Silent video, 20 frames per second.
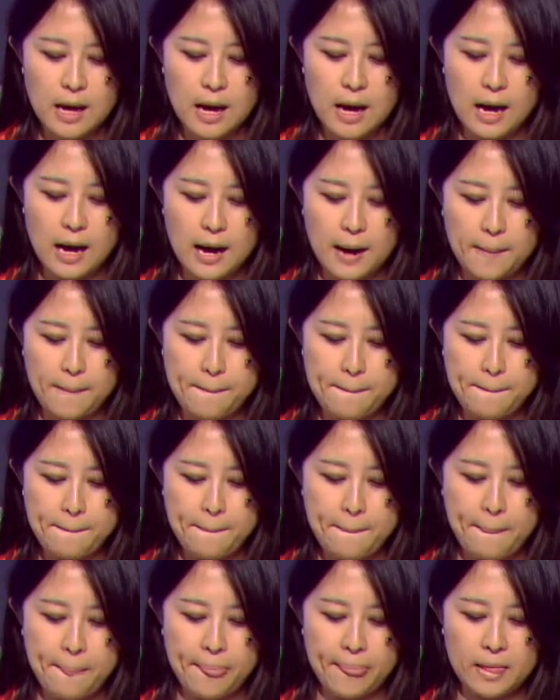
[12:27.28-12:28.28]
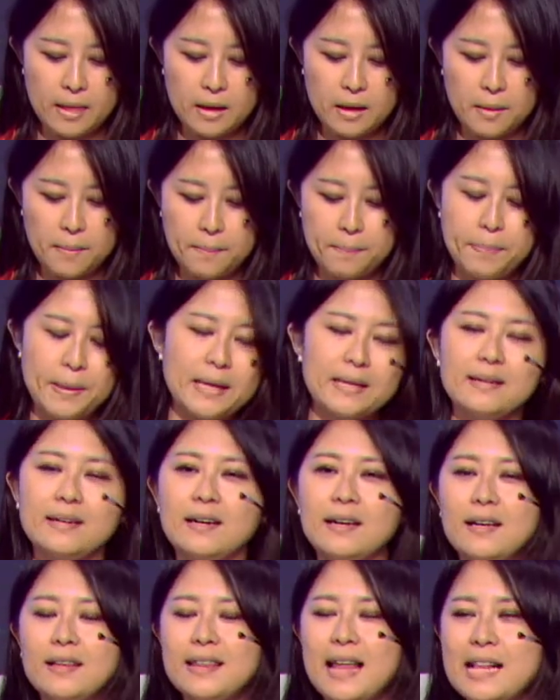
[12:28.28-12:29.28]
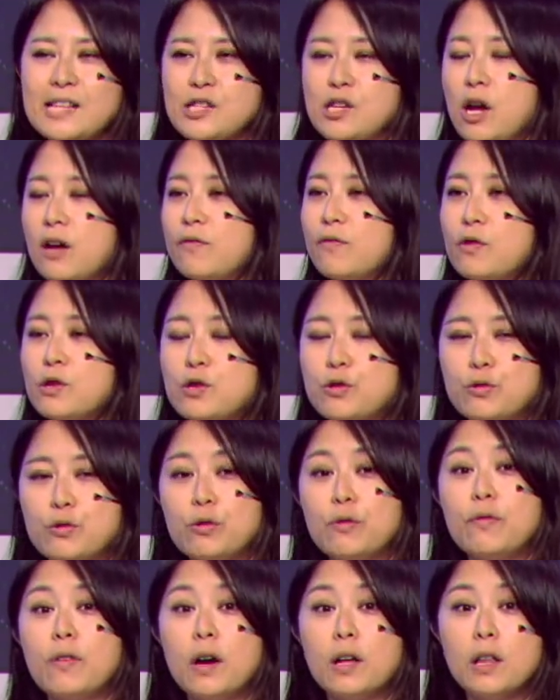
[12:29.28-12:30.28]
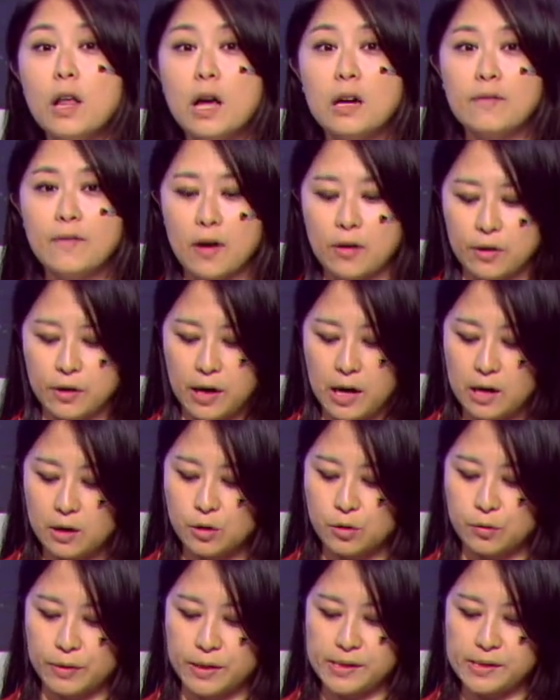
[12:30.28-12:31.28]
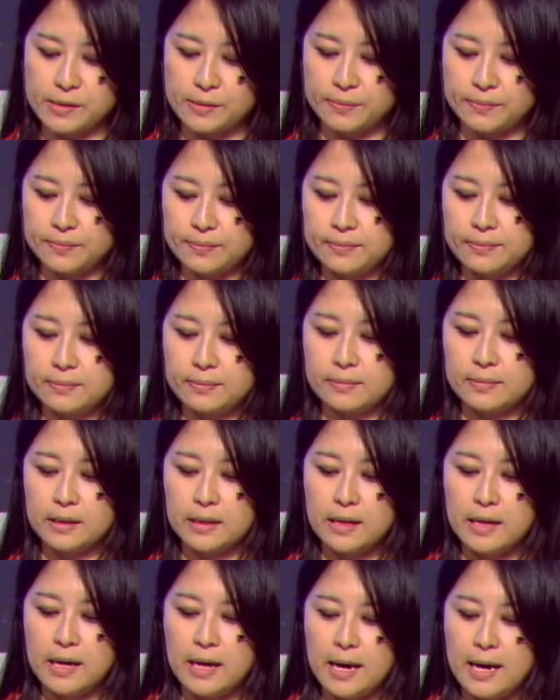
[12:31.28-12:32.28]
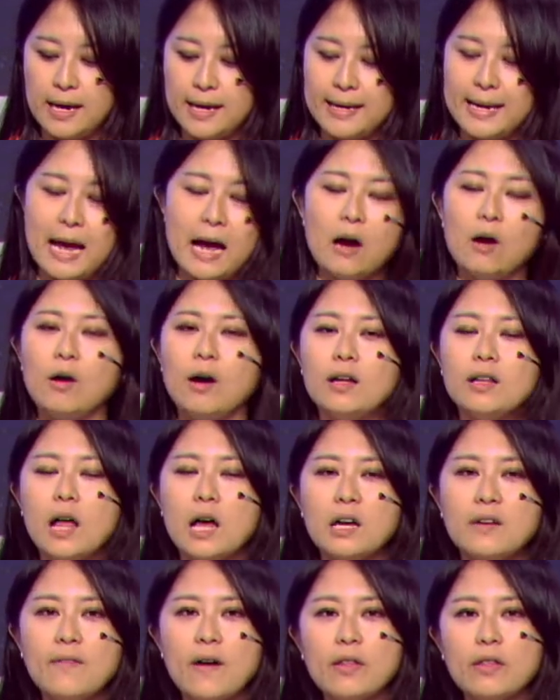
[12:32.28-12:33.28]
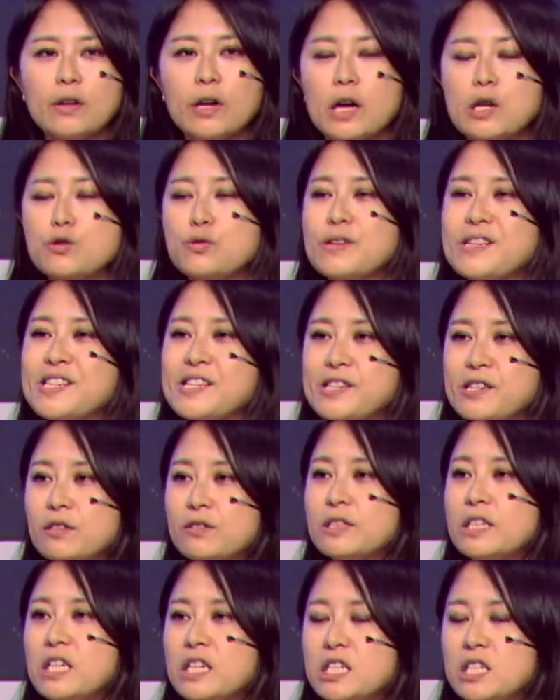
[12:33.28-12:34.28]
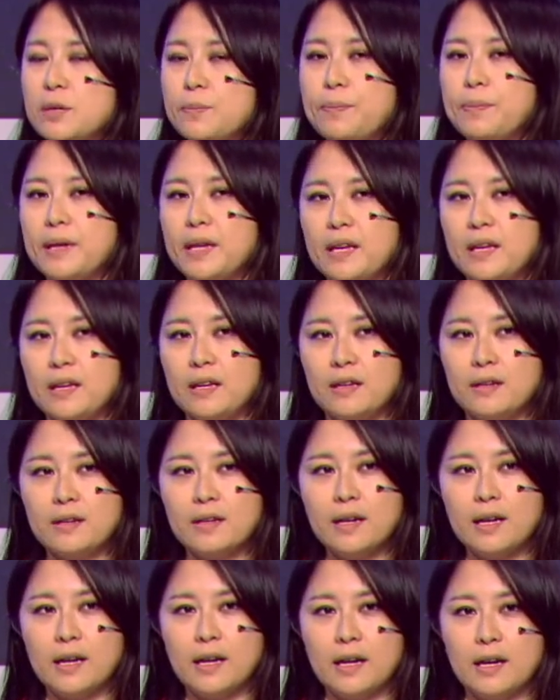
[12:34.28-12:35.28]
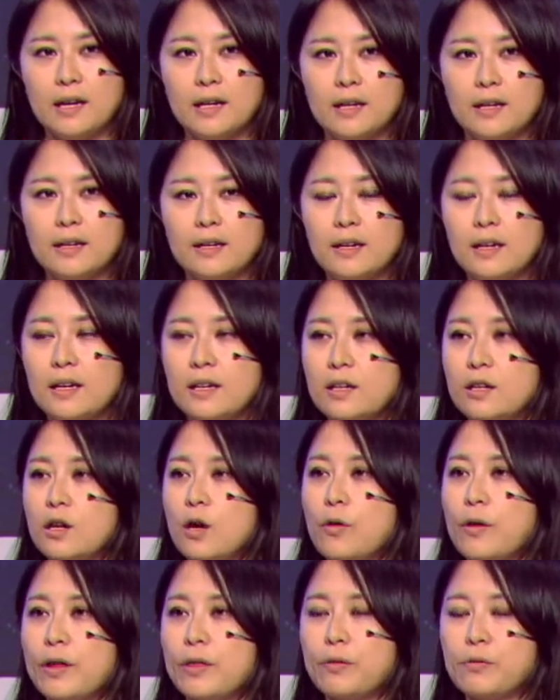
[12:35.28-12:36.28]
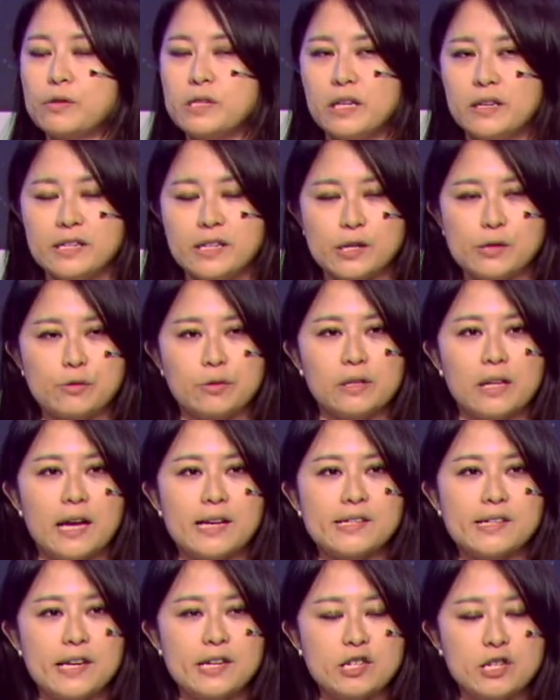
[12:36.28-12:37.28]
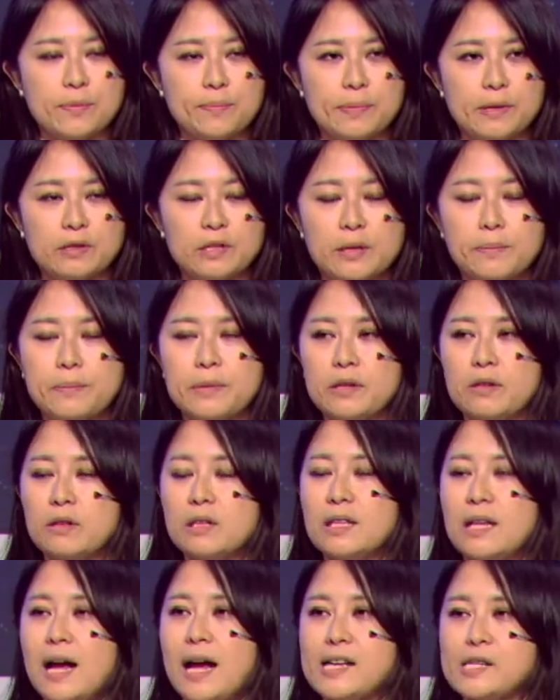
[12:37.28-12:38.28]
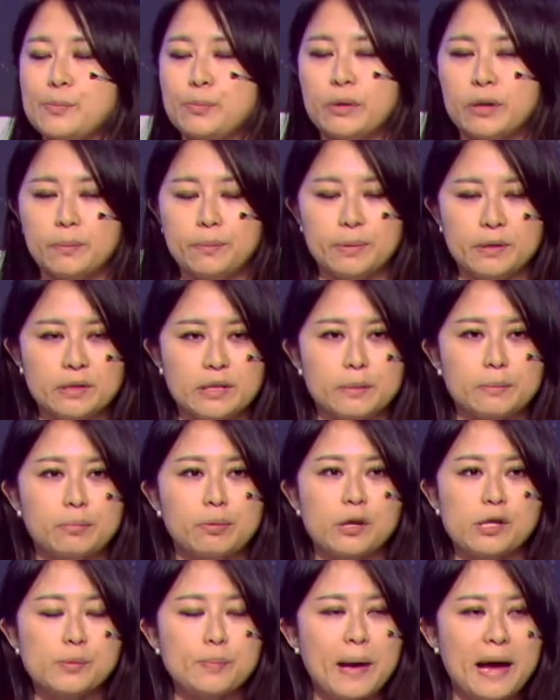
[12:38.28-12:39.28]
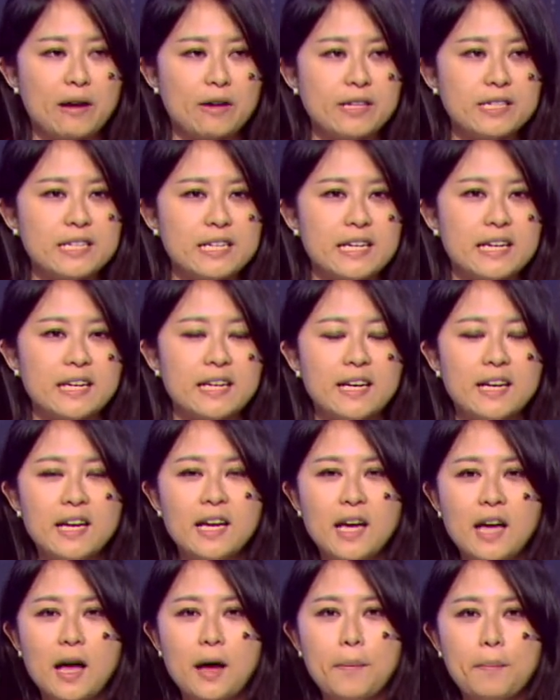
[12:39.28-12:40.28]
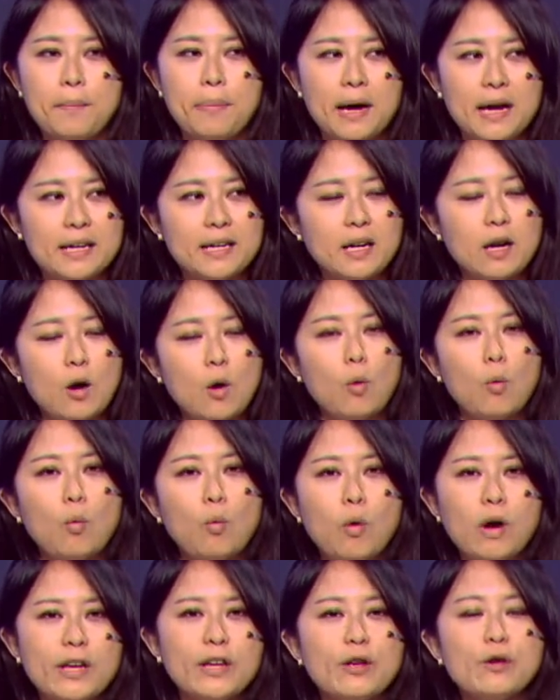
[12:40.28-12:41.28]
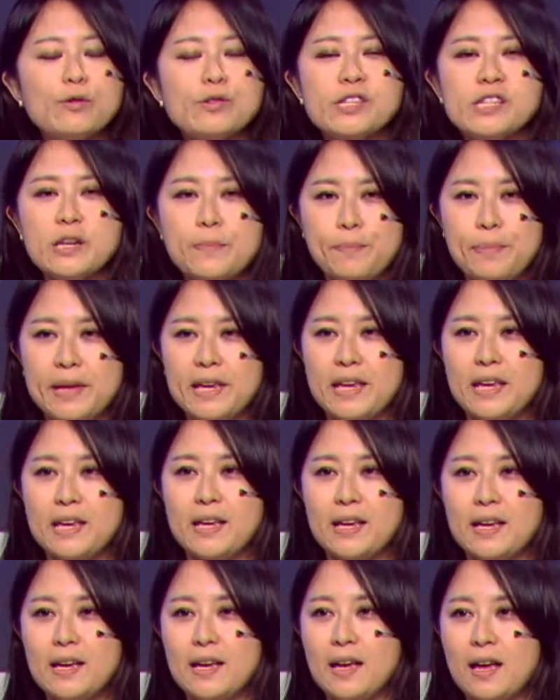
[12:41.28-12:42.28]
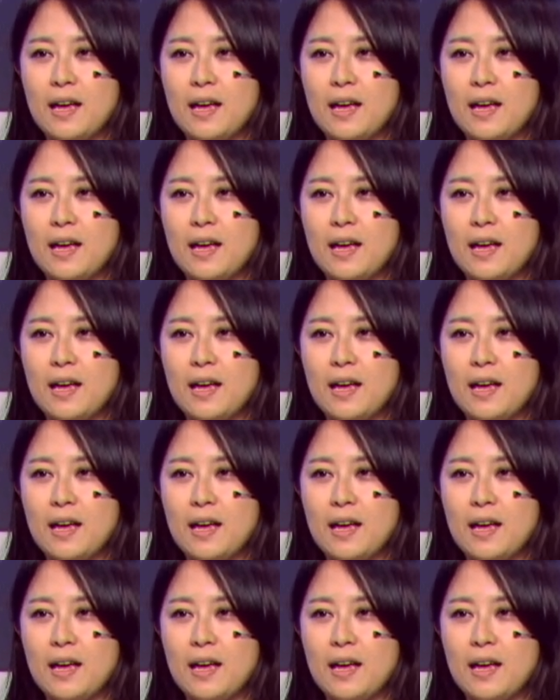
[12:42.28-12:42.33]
But that's not true for a lot of other countries. Now, a lot of other countries still need to be going through industrialization, building middle class, building prosperity, but what used to be